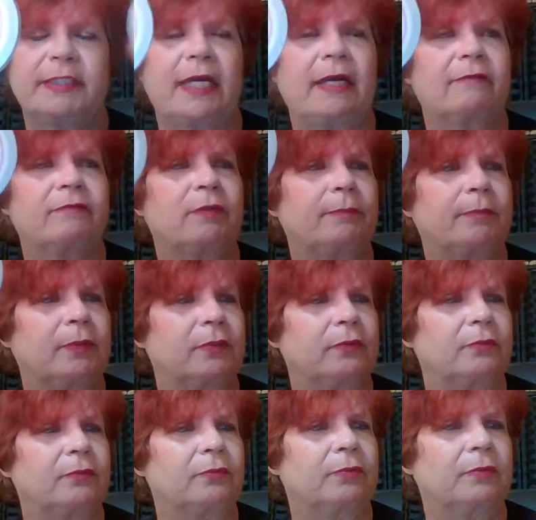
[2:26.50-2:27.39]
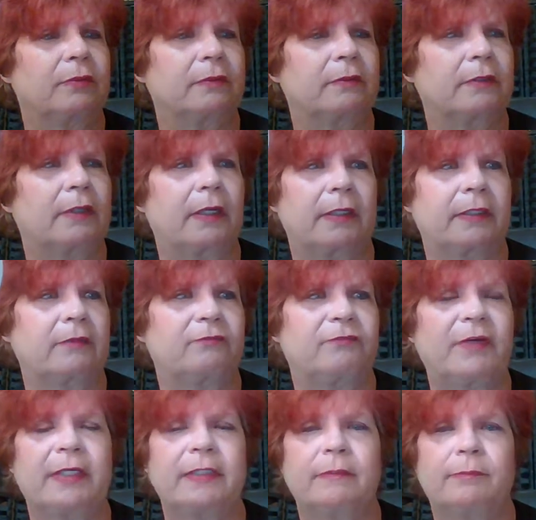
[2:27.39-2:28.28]
have the blue. I can
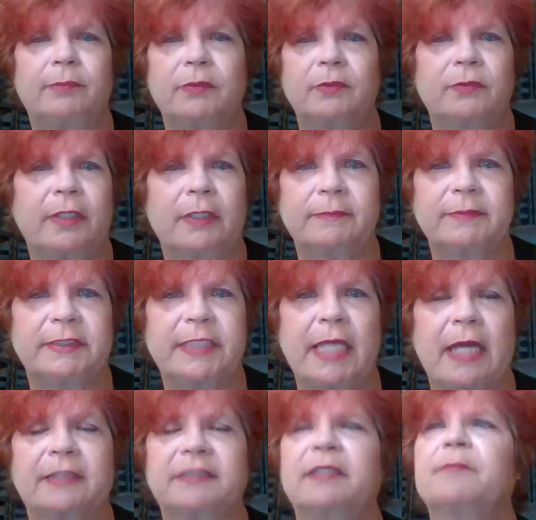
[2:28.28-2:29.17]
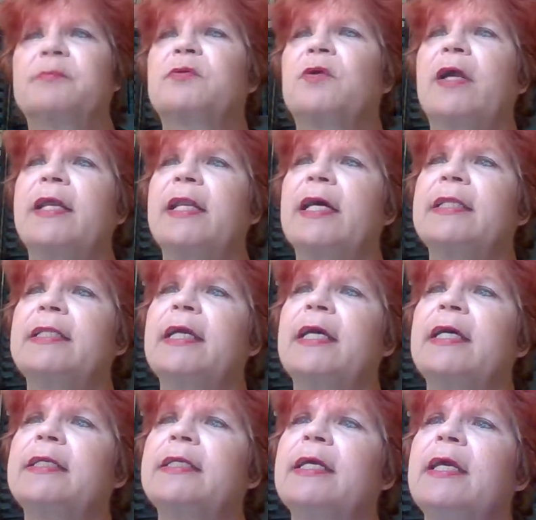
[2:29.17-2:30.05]
find the blue, and I'm stocked up great on
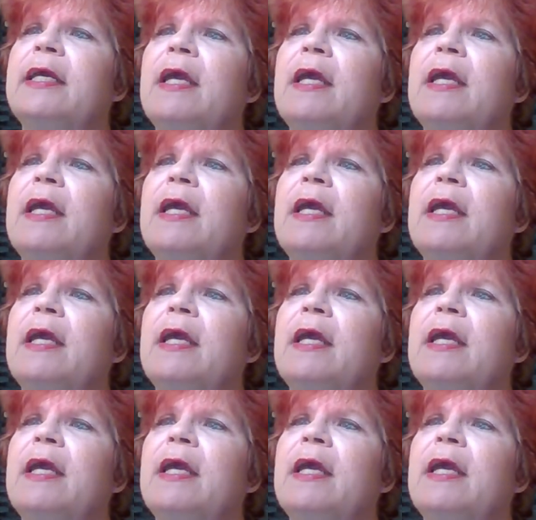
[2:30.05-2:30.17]
that.